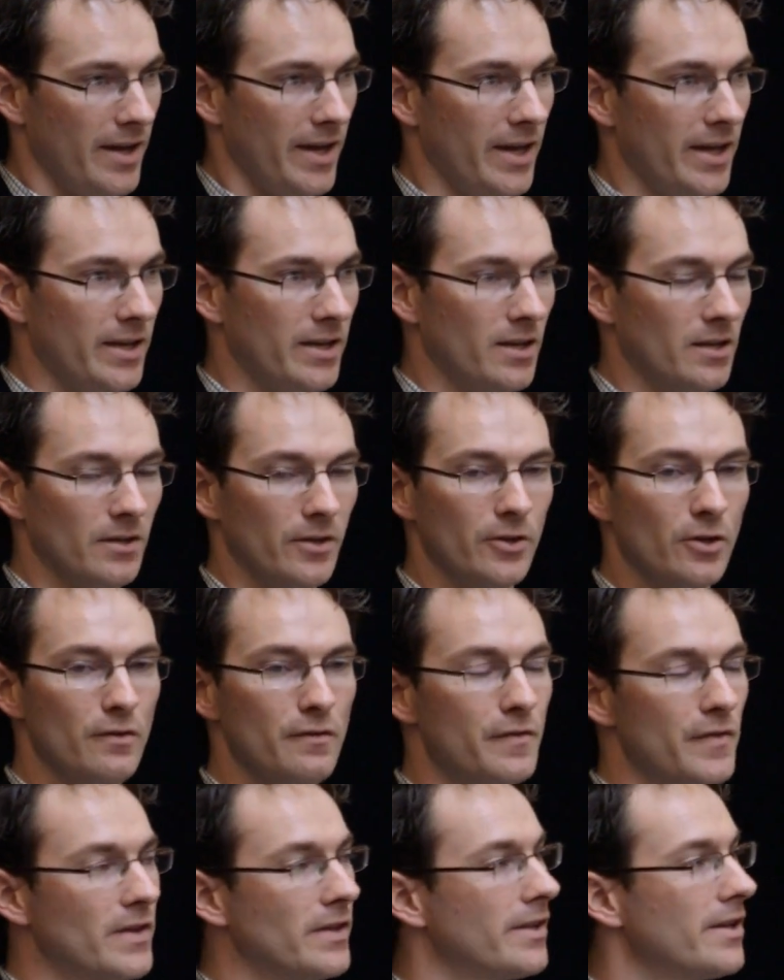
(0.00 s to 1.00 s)
a little
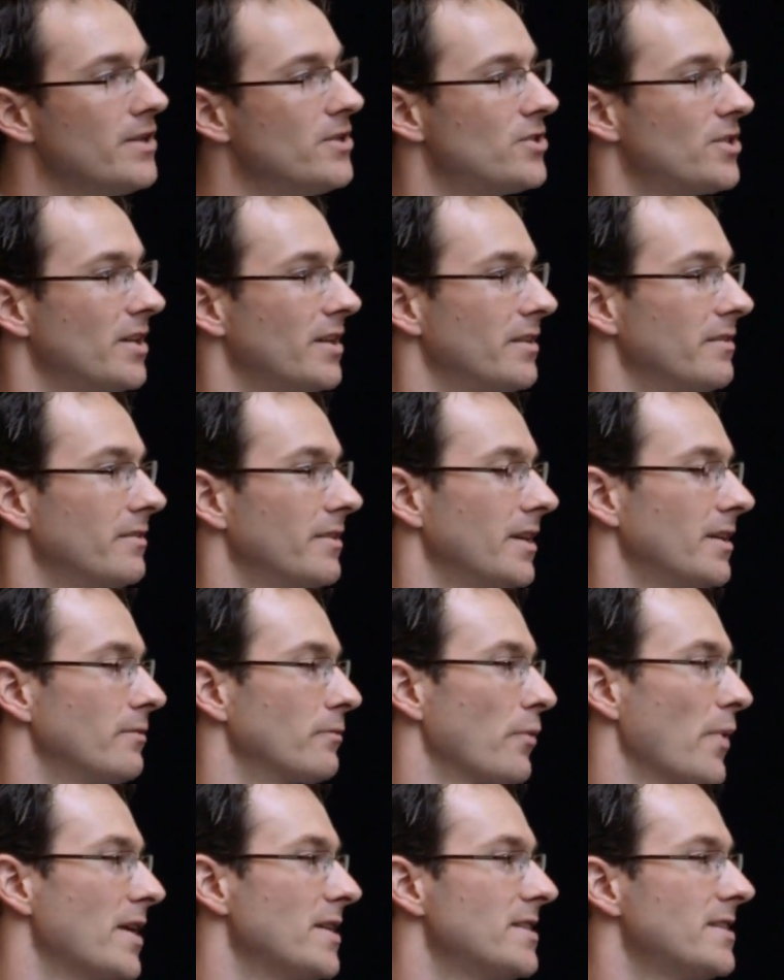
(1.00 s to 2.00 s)
village
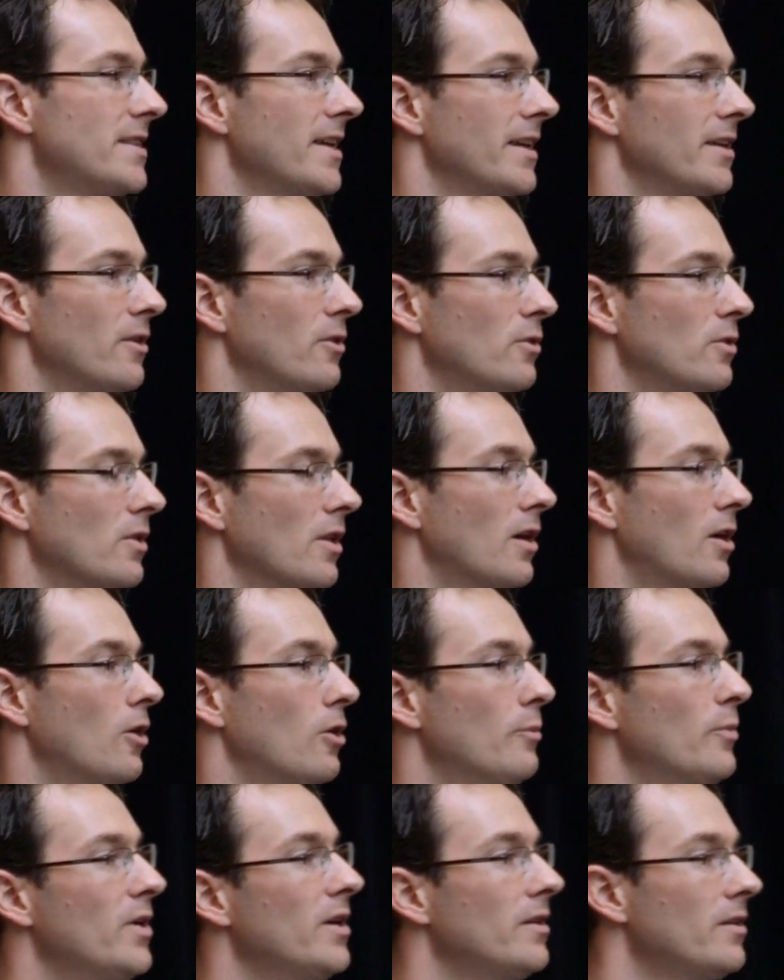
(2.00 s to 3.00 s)
in red state
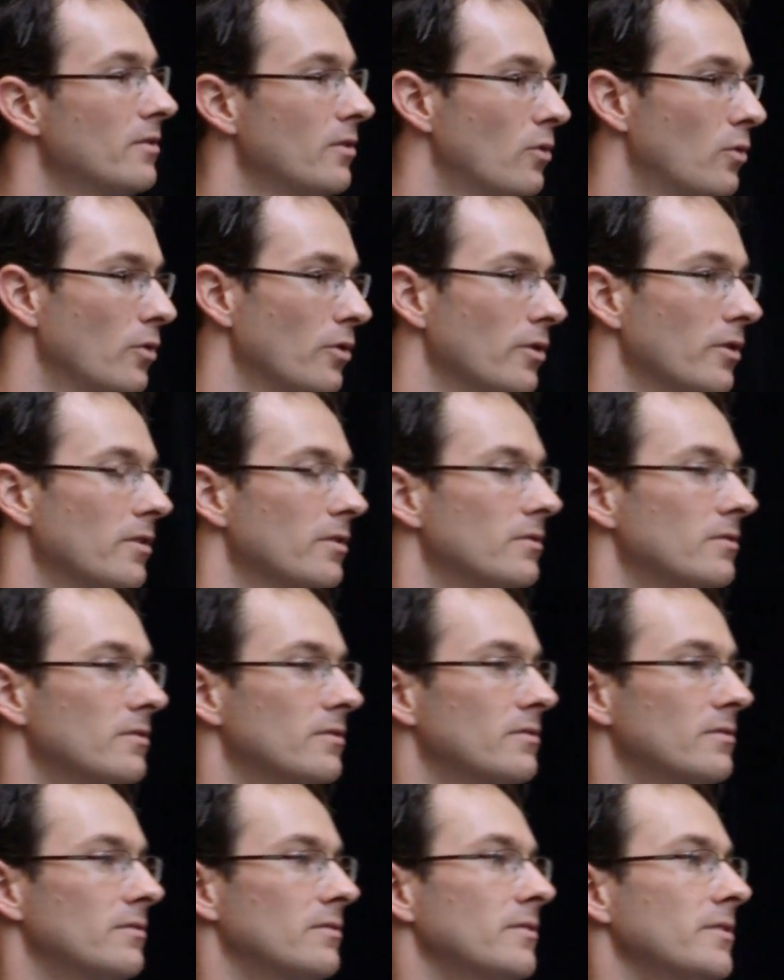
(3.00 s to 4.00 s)
Oklahoma or
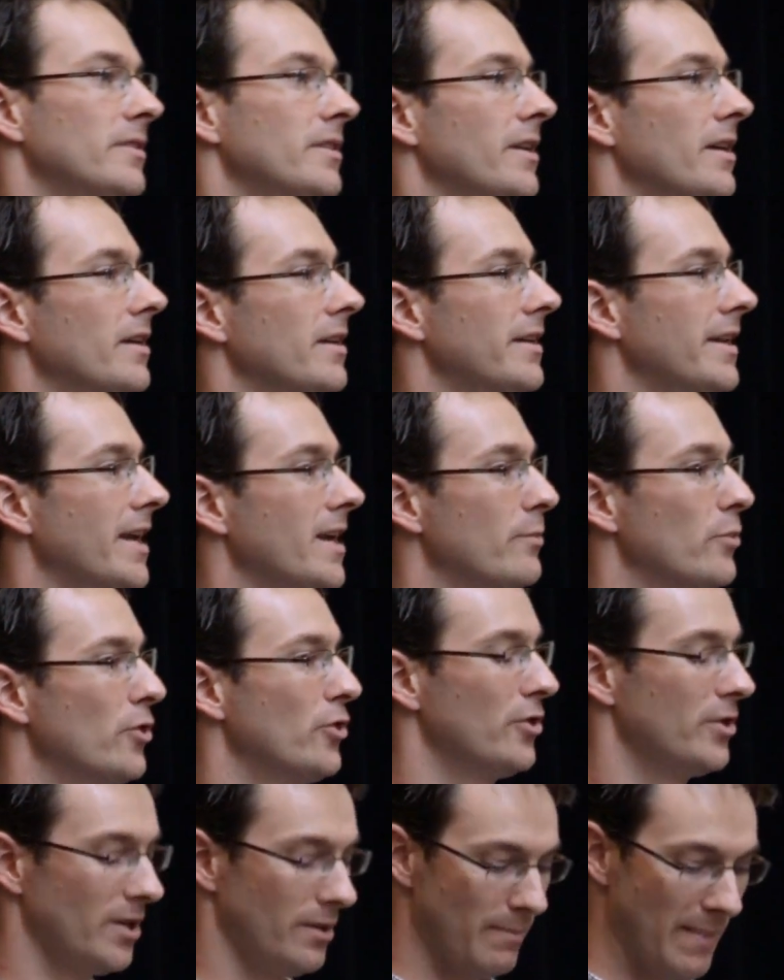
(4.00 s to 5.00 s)
a
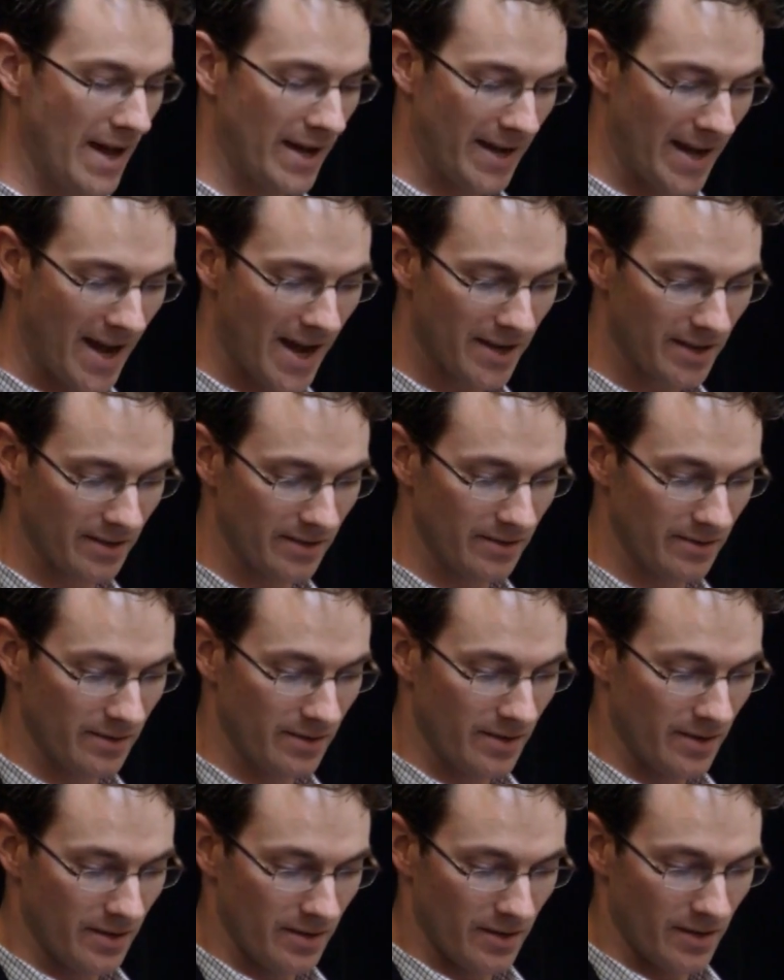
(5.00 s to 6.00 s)
neighborhood in Manhattan.
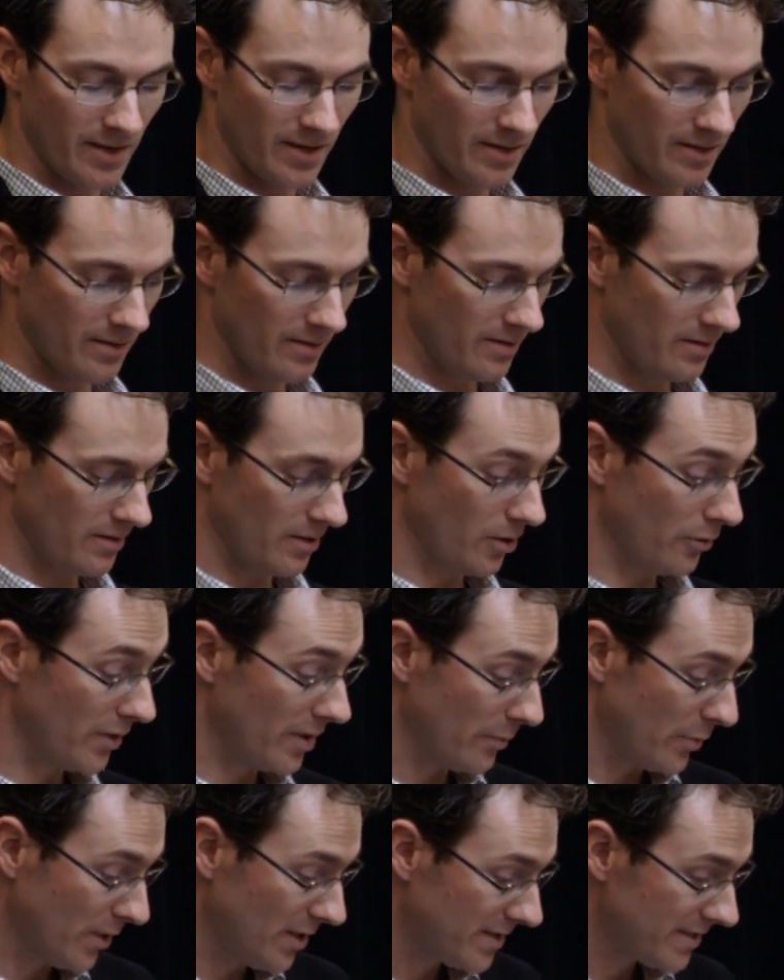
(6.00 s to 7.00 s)
Going
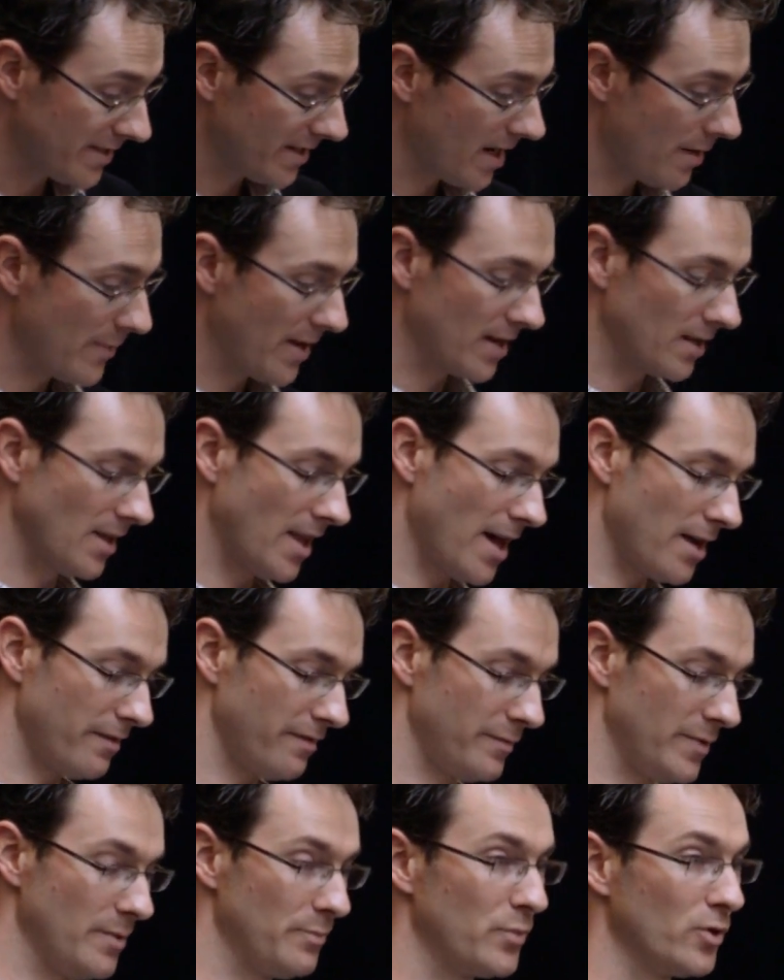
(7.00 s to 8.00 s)
to Princeton, I met a lot
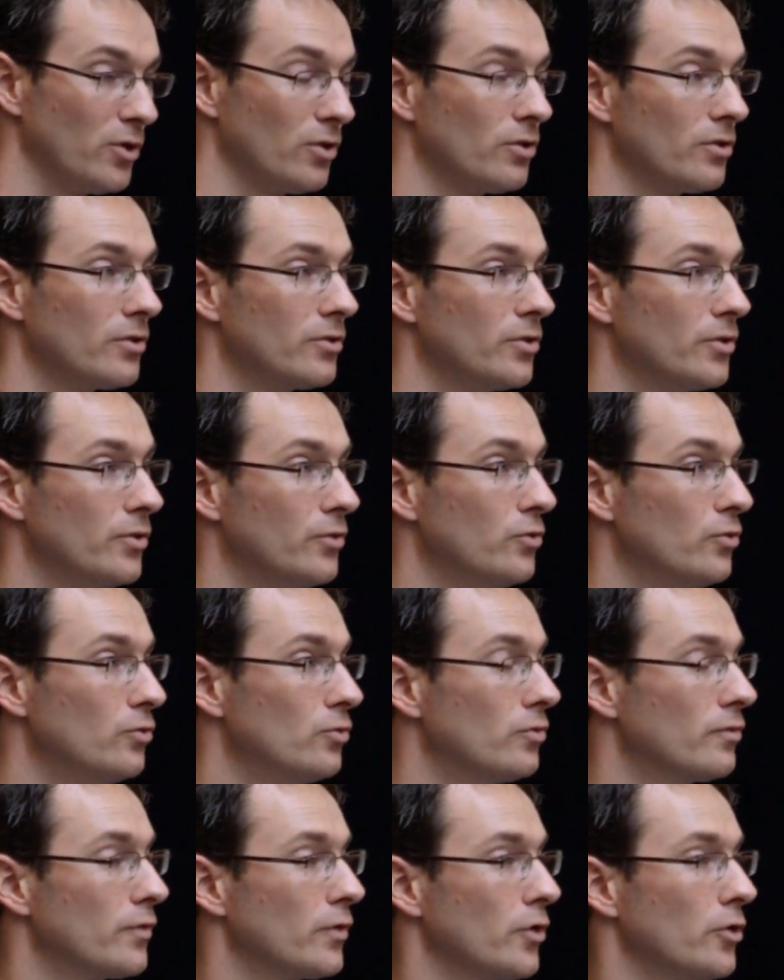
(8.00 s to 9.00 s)
of people
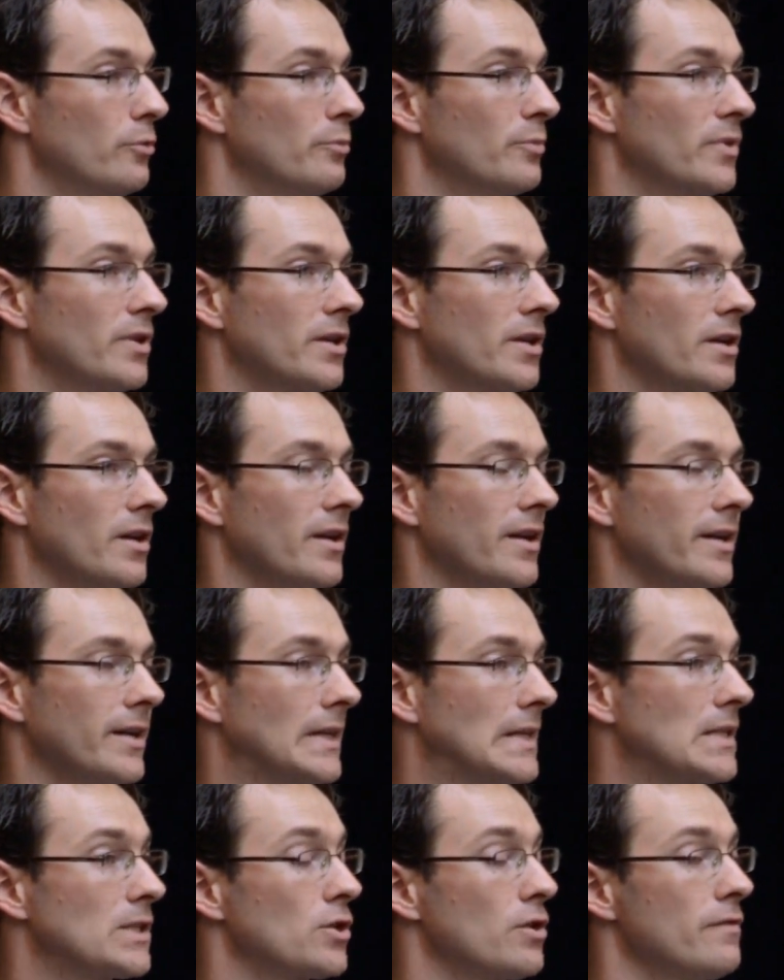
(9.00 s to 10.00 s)
for whom
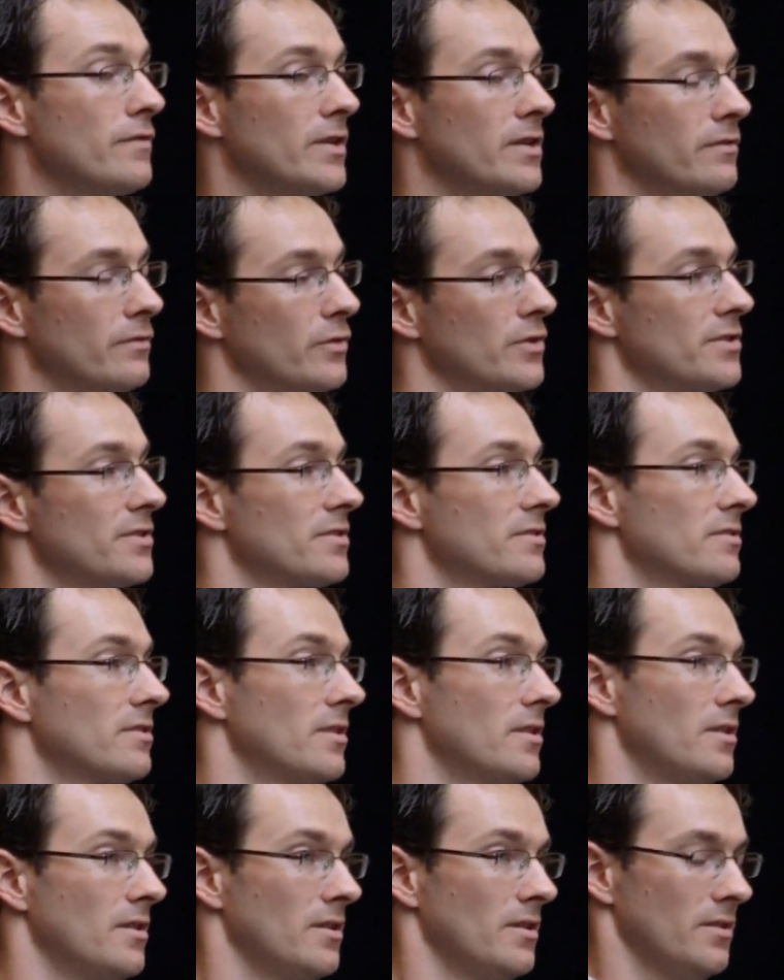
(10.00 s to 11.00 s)
conservative was
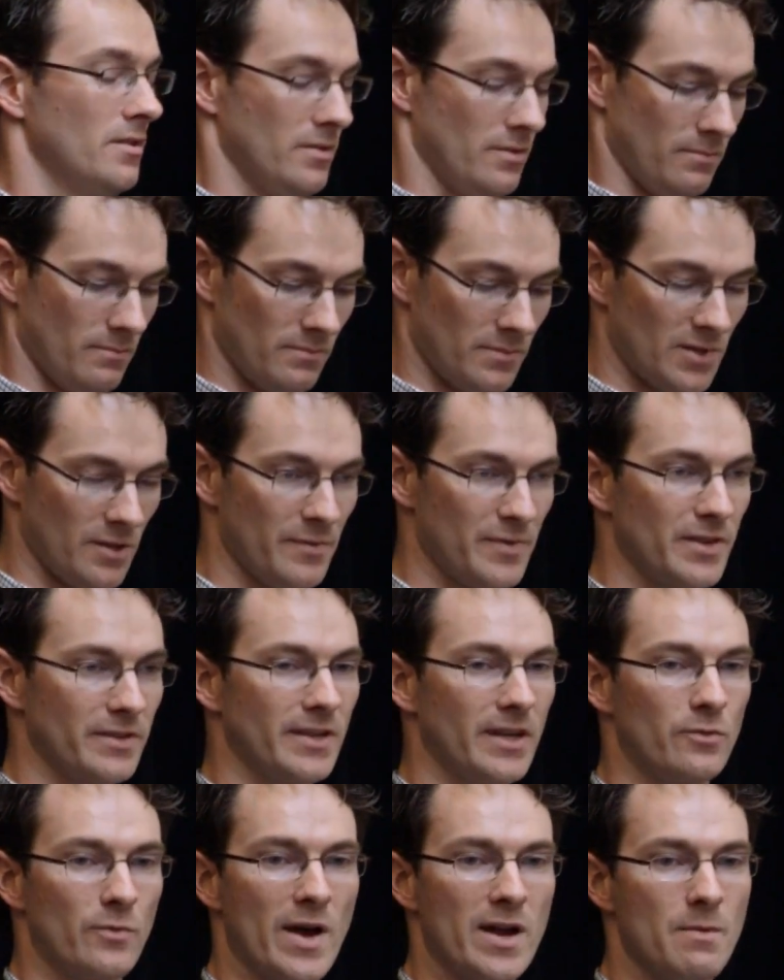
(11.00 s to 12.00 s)
something
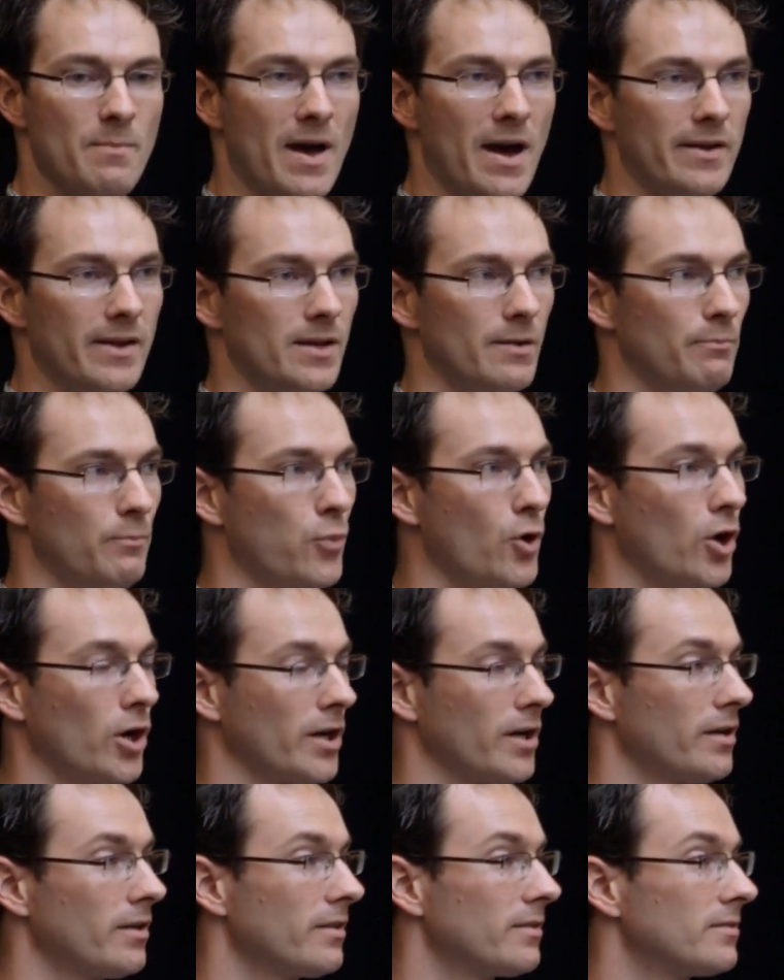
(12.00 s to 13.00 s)
they'd read about in a book.